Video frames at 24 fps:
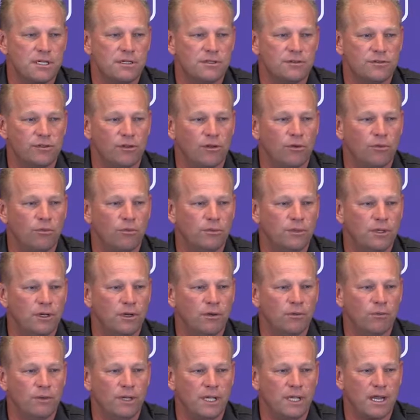And so, you
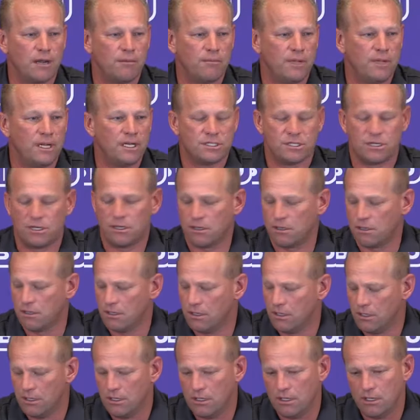know, we got to make sure
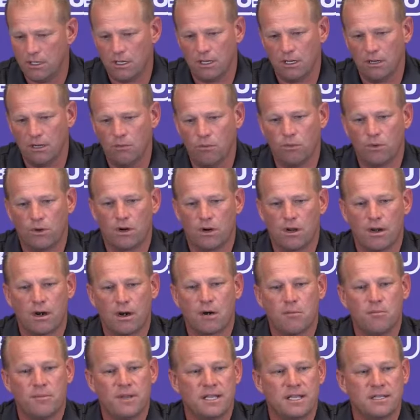we're on
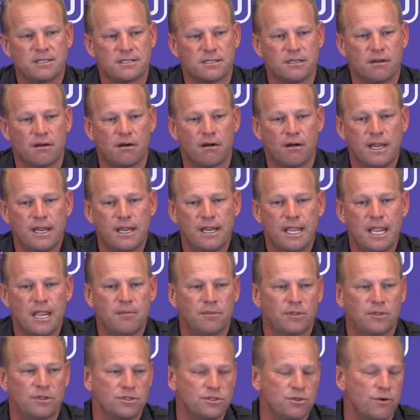our best and our A
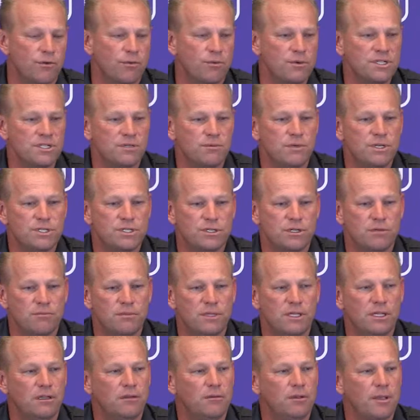game. There's no reason we shouldn't
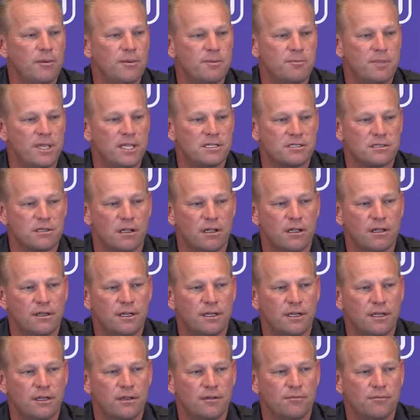be based
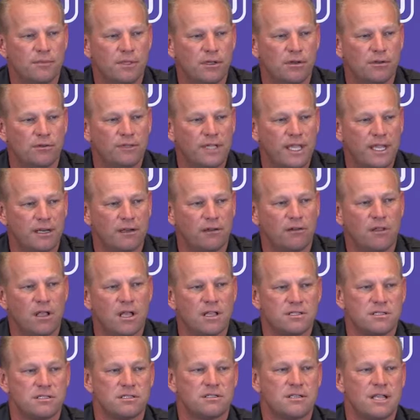on, taking a
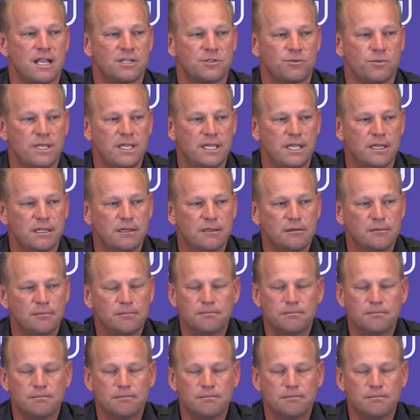loss this last weekend.